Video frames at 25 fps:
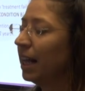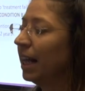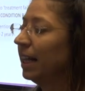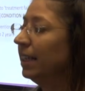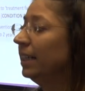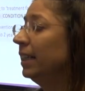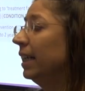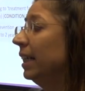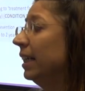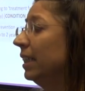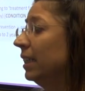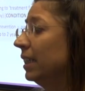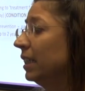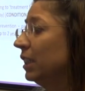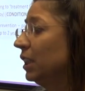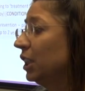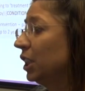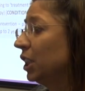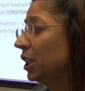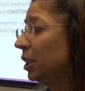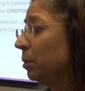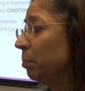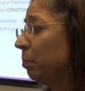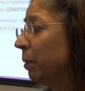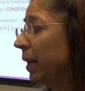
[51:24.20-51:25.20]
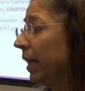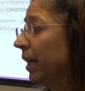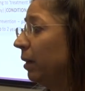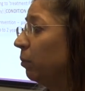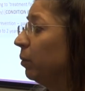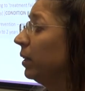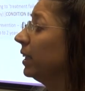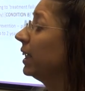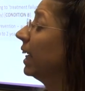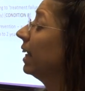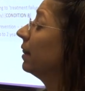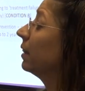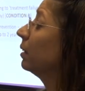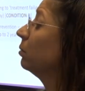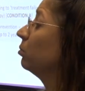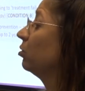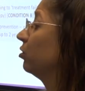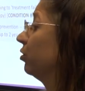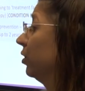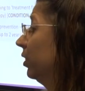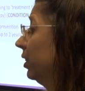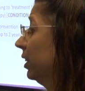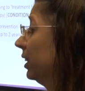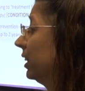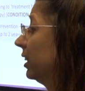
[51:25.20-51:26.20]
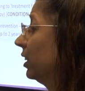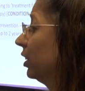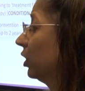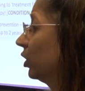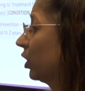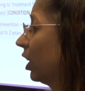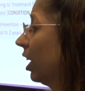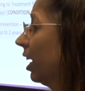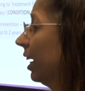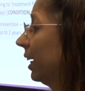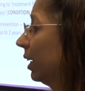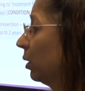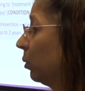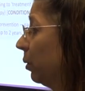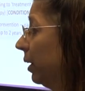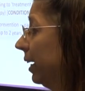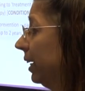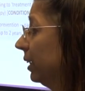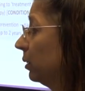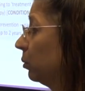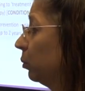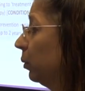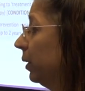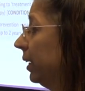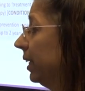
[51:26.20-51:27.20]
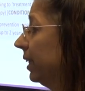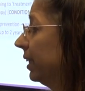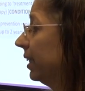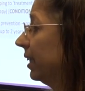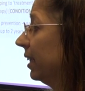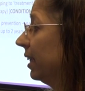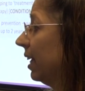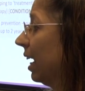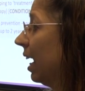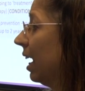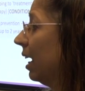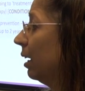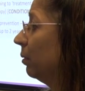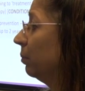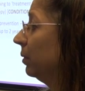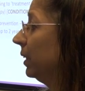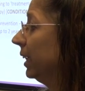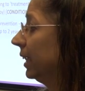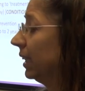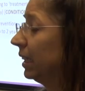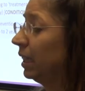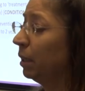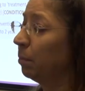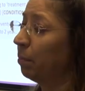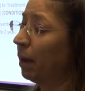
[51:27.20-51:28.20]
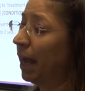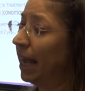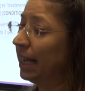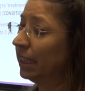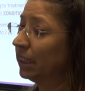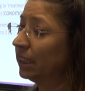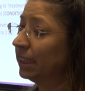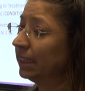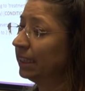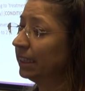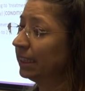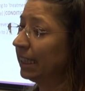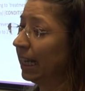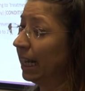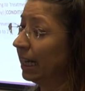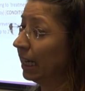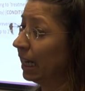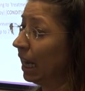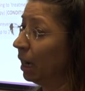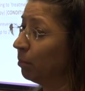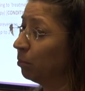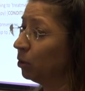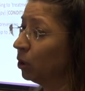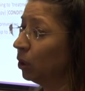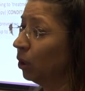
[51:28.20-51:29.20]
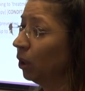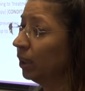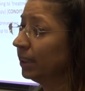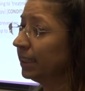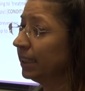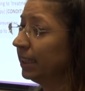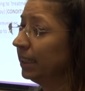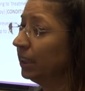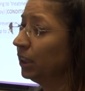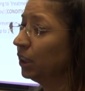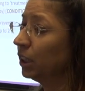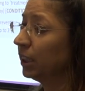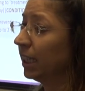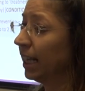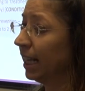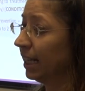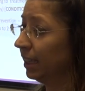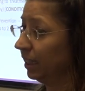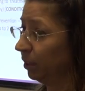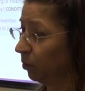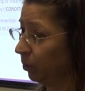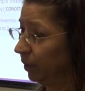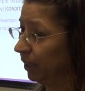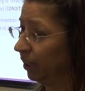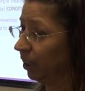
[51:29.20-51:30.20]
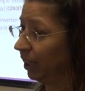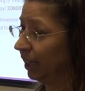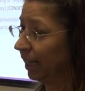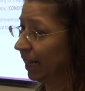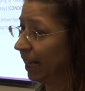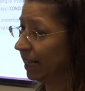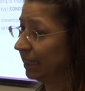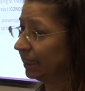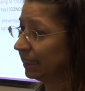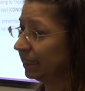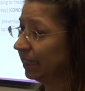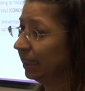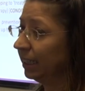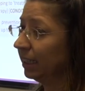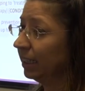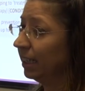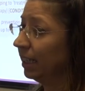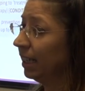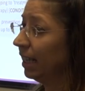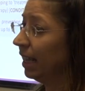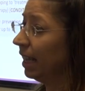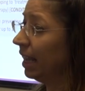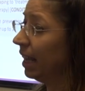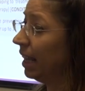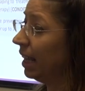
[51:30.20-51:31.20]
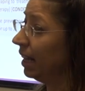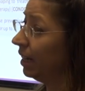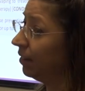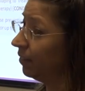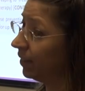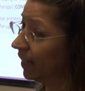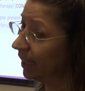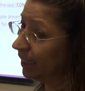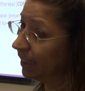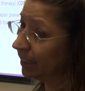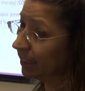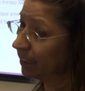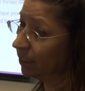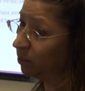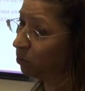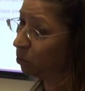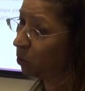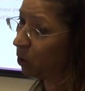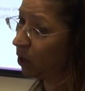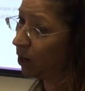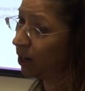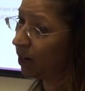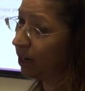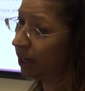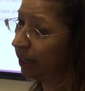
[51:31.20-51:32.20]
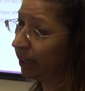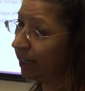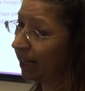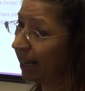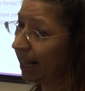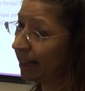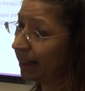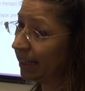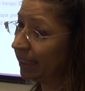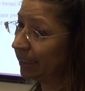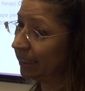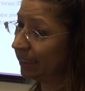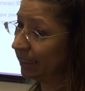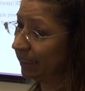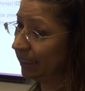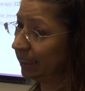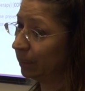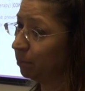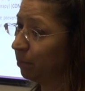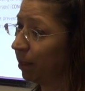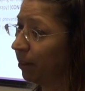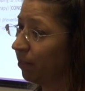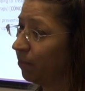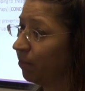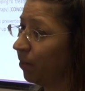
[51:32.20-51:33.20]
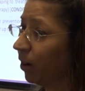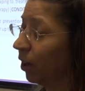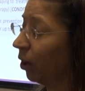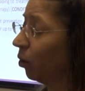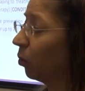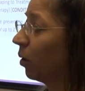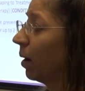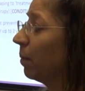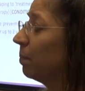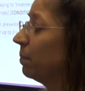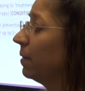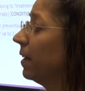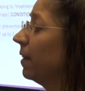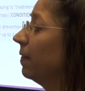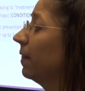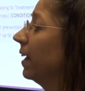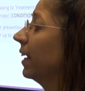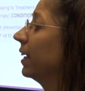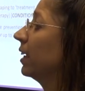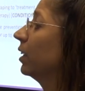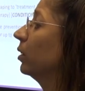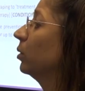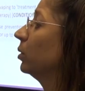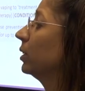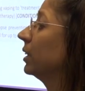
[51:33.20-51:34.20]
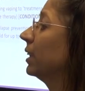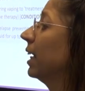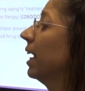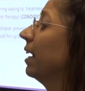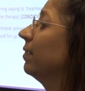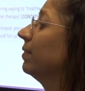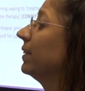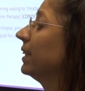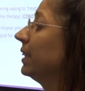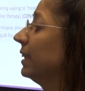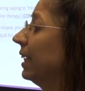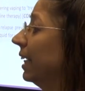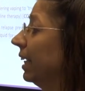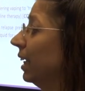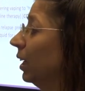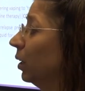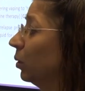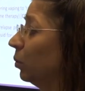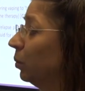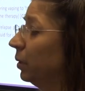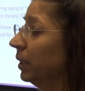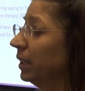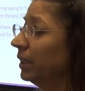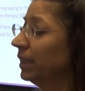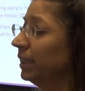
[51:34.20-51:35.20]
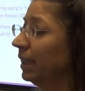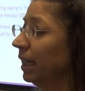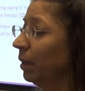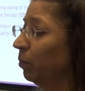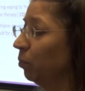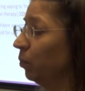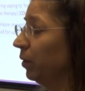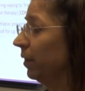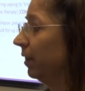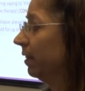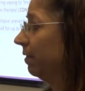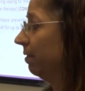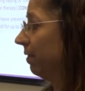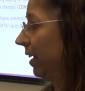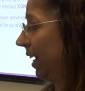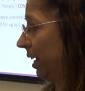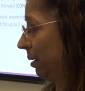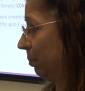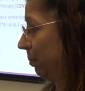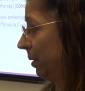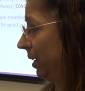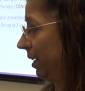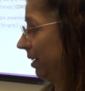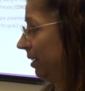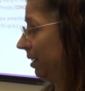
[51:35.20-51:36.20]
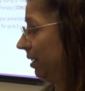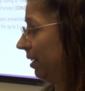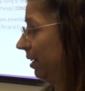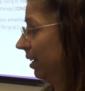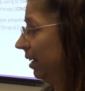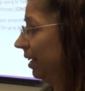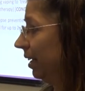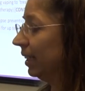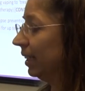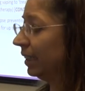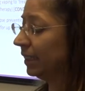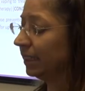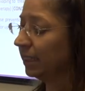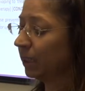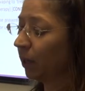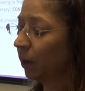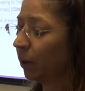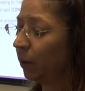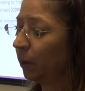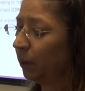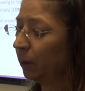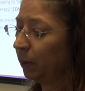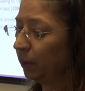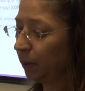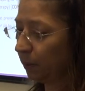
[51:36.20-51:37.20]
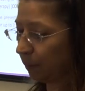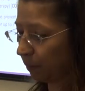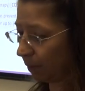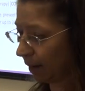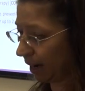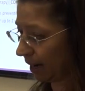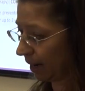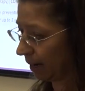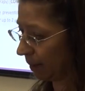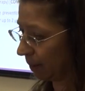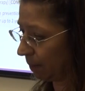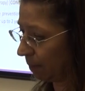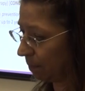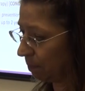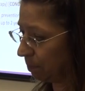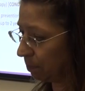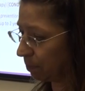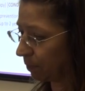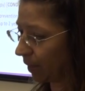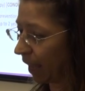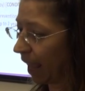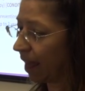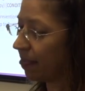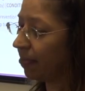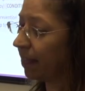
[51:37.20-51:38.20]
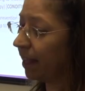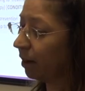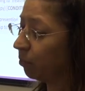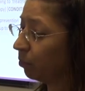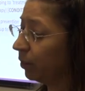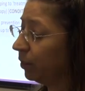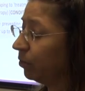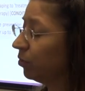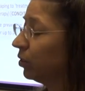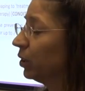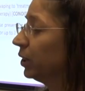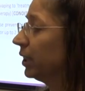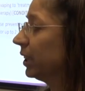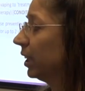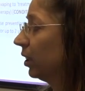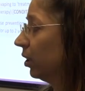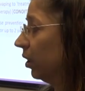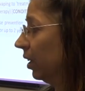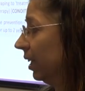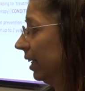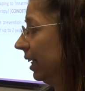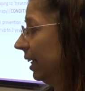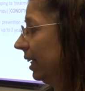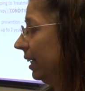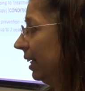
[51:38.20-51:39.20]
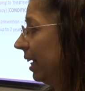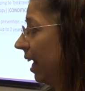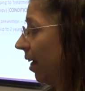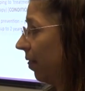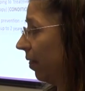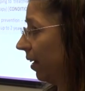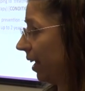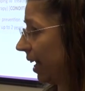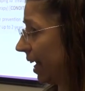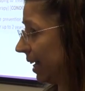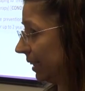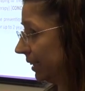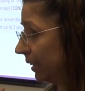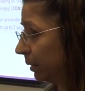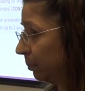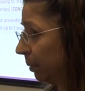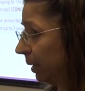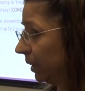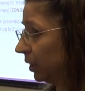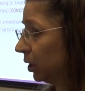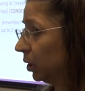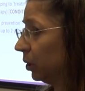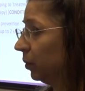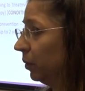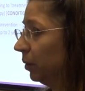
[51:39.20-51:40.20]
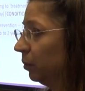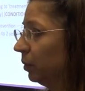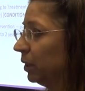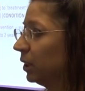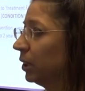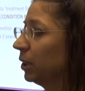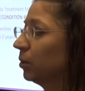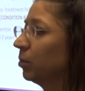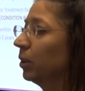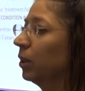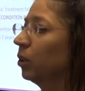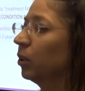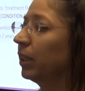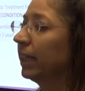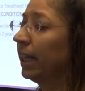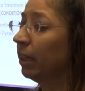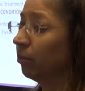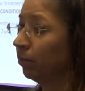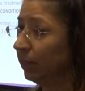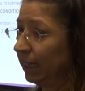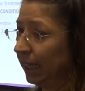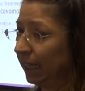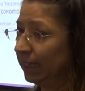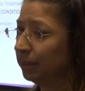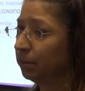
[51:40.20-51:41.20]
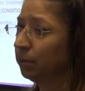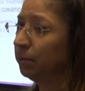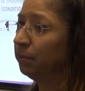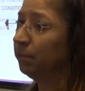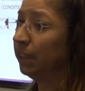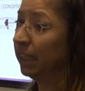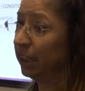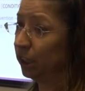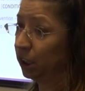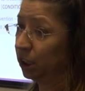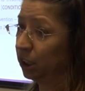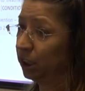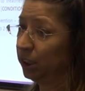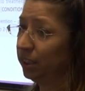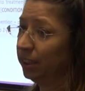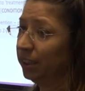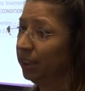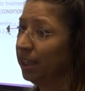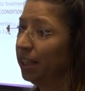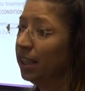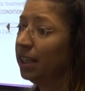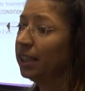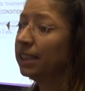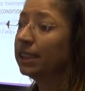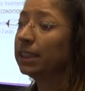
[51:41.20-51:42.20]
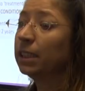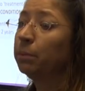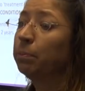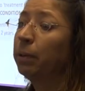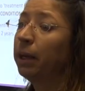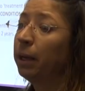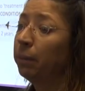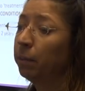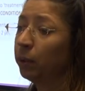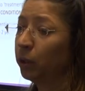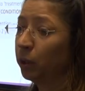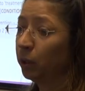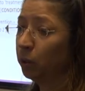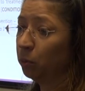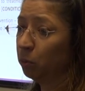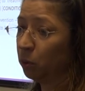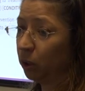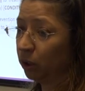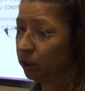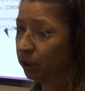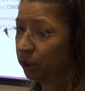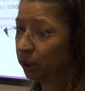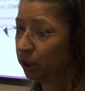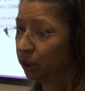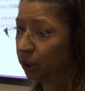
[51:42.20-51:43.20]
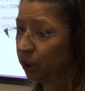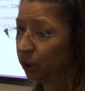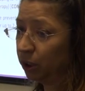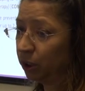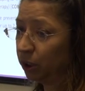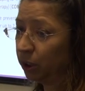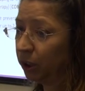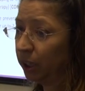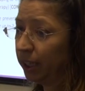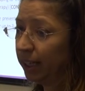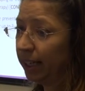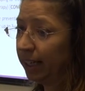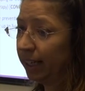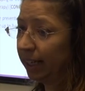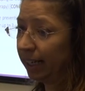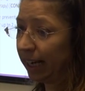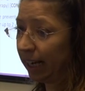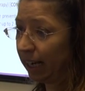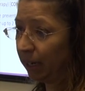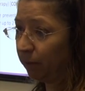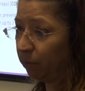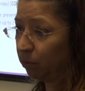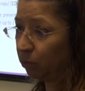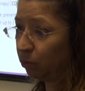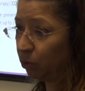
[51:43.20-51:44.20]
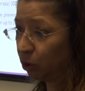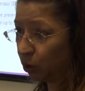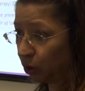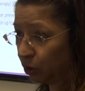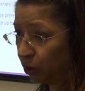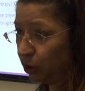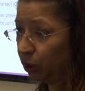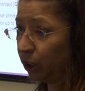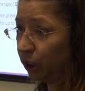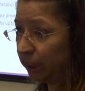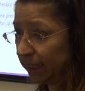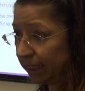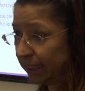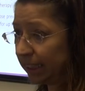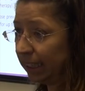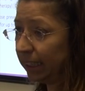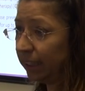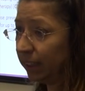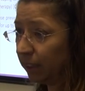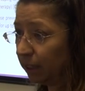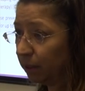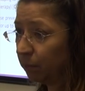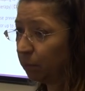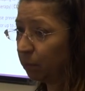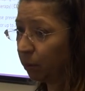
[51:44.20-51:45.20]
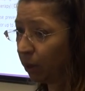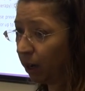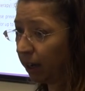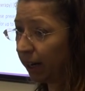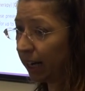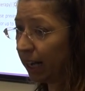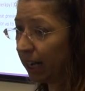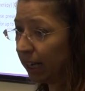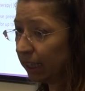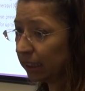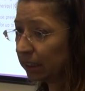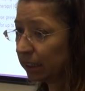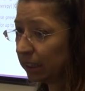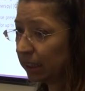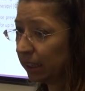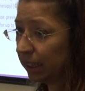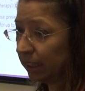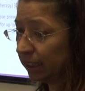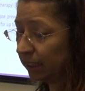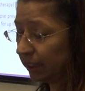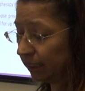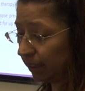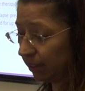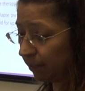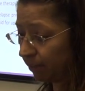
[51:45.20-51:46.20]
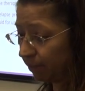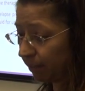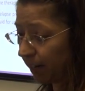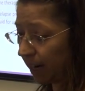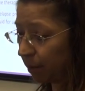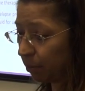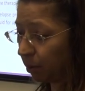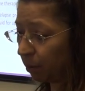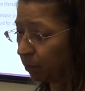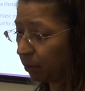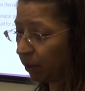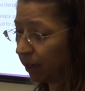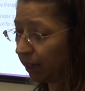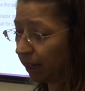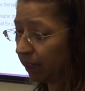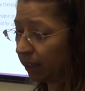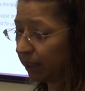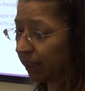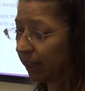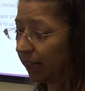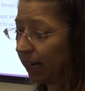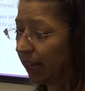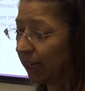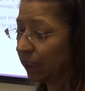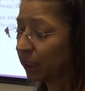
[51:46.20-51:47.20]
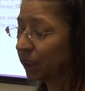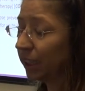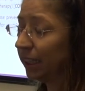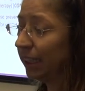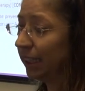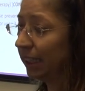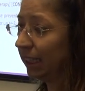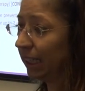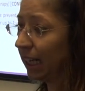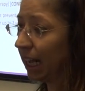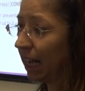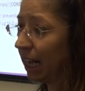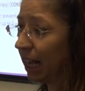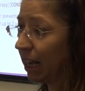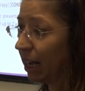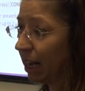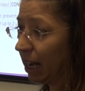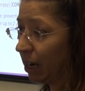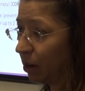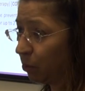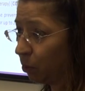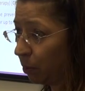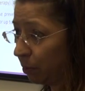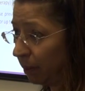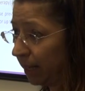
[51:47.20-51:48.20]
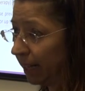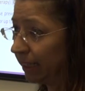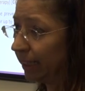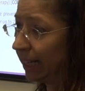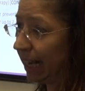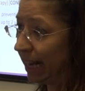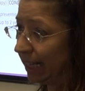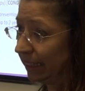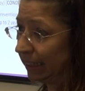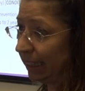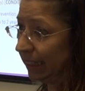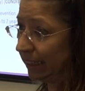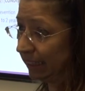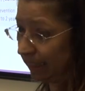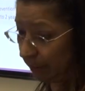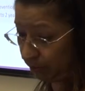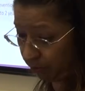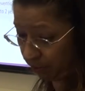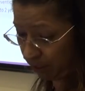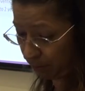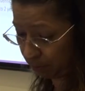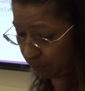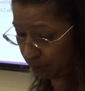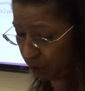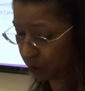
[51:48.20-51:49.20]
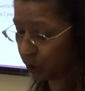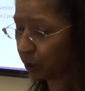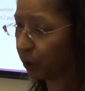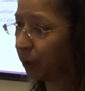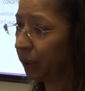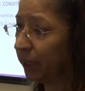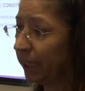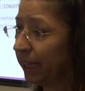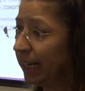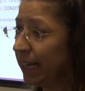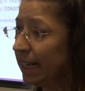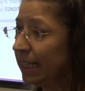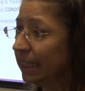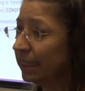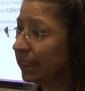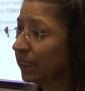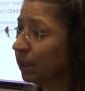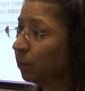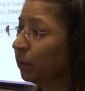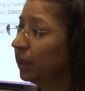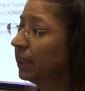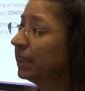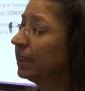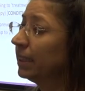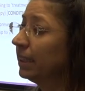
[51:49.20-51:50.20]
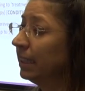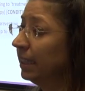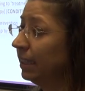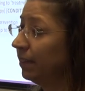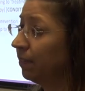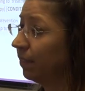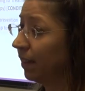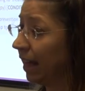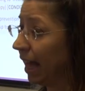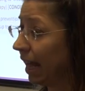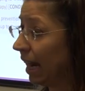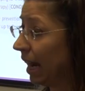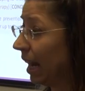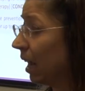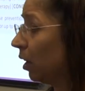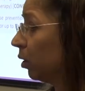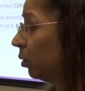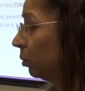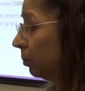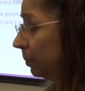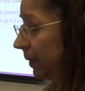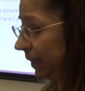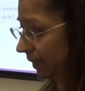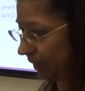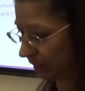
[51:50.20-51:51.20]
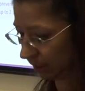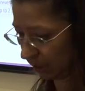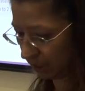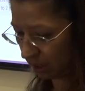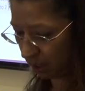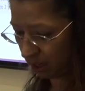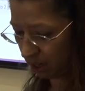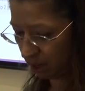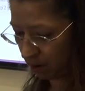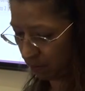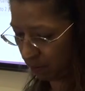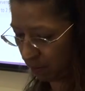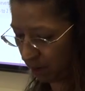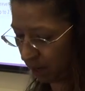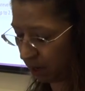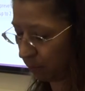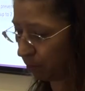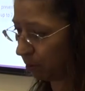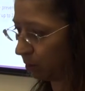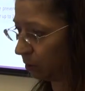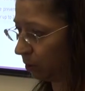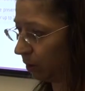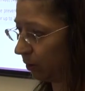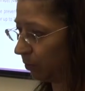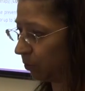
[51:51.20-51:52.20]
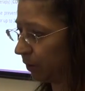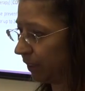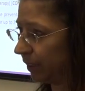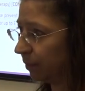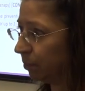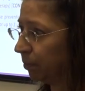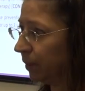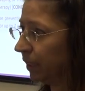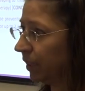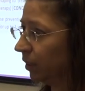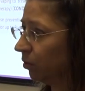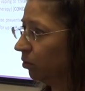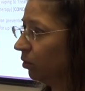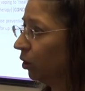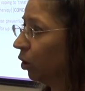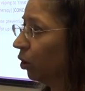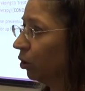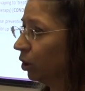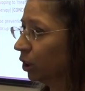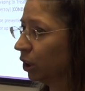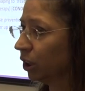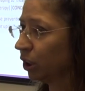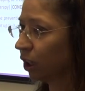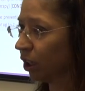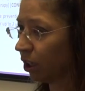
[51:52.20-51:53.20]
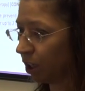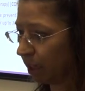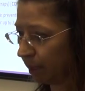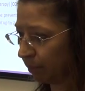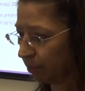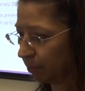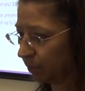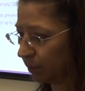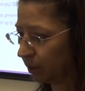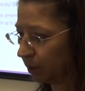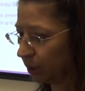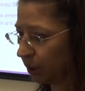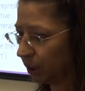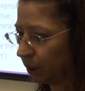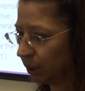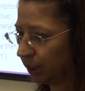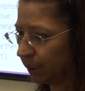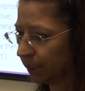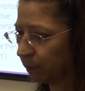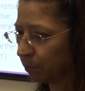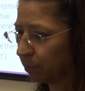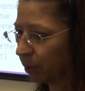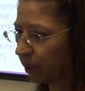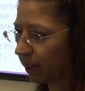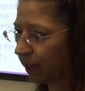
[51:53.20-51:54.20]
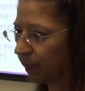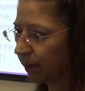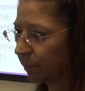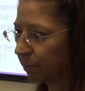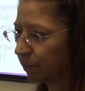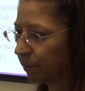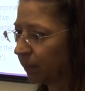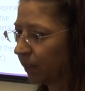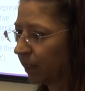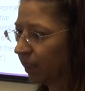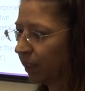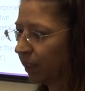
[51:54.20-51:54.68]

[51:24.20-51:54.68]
And then in condition B, we get them first to try and quit with nicotine patches and gum or lozenge and quitline counseling. And if that doesn't work at the 6 month follow up, then they can also have a second quit attempt with the vaping. So, and then we've also got another aspect to it, which is we're looking at relapse prevention. So people who want to keep using the product, the vaping product, can actually, will be able to access it for up to 2 years. So we can see if that helps people with a bit longer time to use the product.